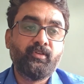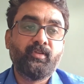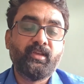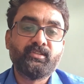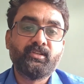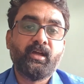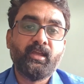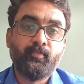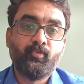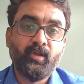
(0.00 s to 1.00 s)
have raised an
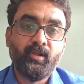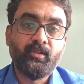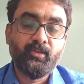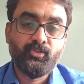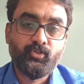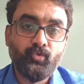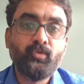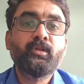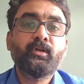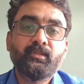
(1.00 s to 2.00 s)
high priority issue,